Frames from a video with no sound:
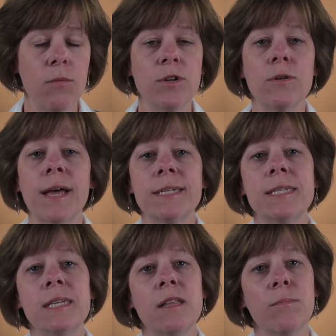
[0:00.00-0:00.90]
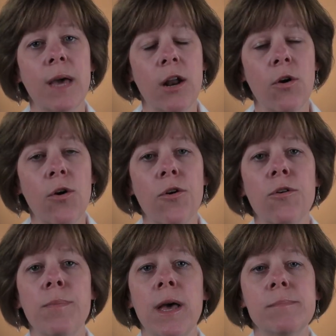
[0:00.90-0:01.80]
We don't like to see them get
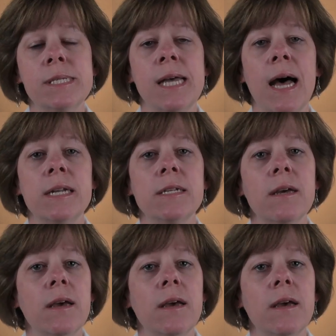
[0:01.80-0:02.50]
hurt or be upset.